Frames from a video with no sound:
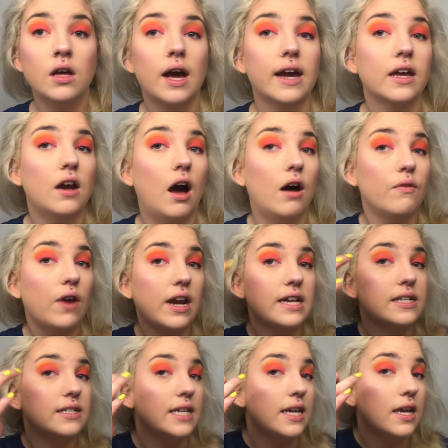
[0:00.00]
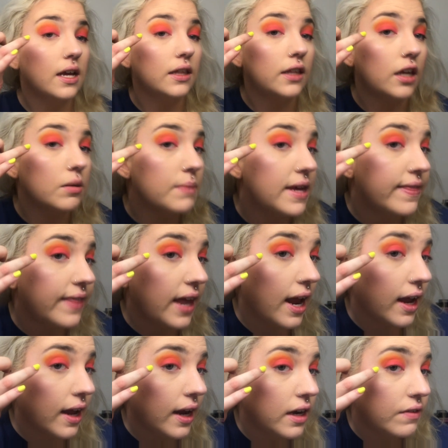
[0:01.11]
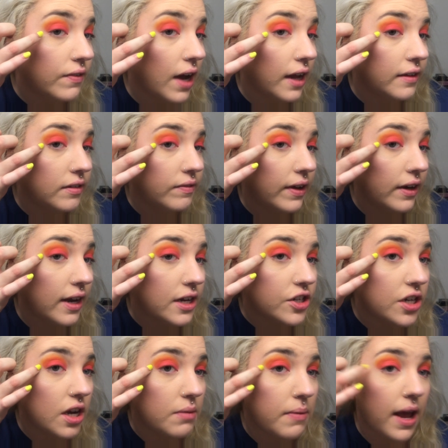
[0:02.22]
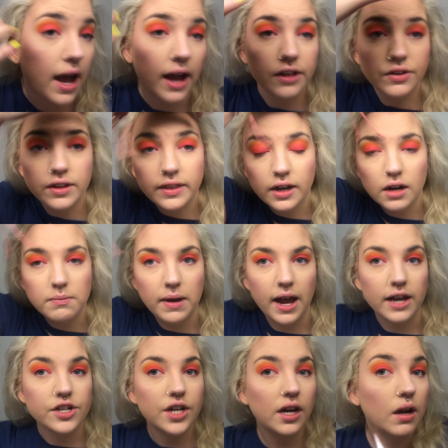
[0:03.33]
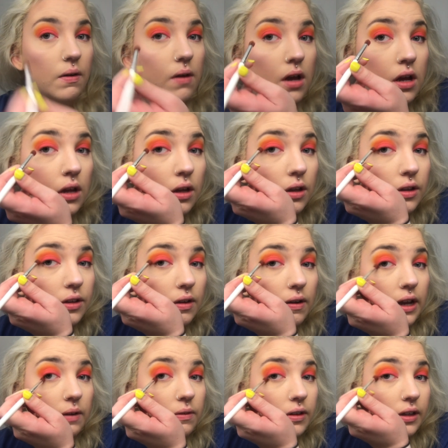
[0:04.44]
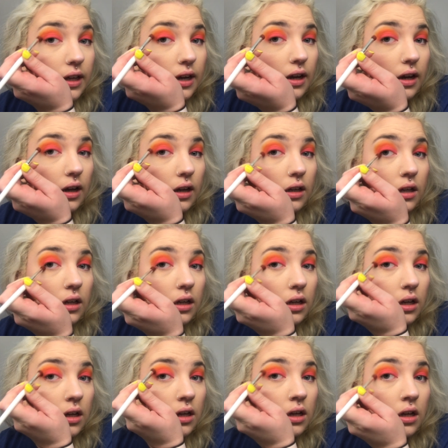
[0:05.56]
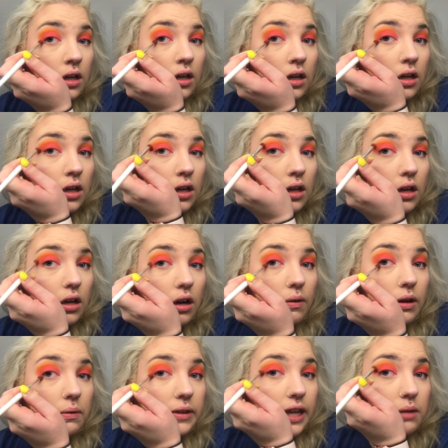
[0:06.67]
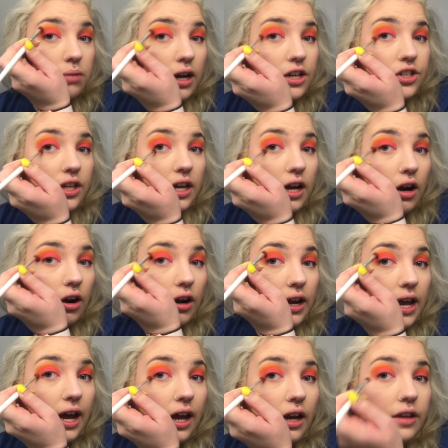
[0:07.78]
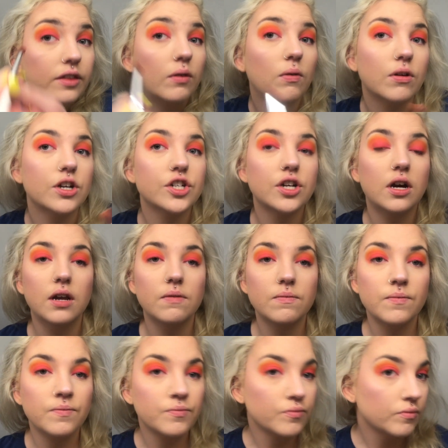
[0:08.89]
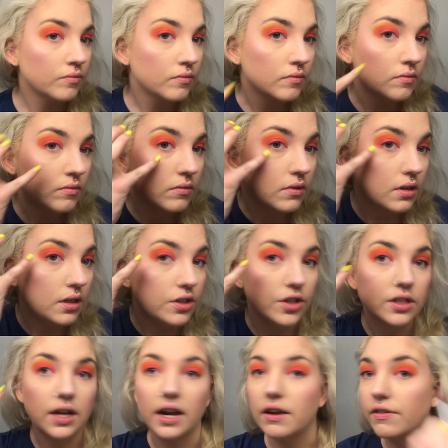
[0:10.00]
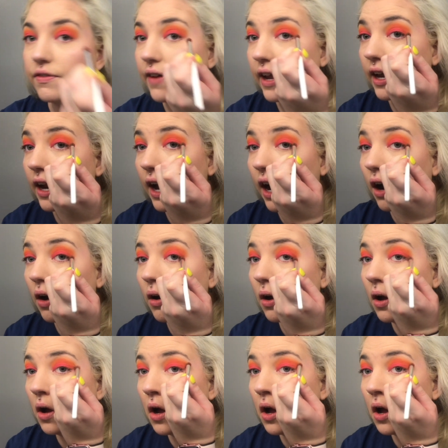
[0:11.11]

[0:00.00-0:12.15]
I can already see a little bit that I kind of got some foundation on my eyes right there, my eyeshadow. So I am just going to go in with that brush that I already had the orange on and just kind of fan out.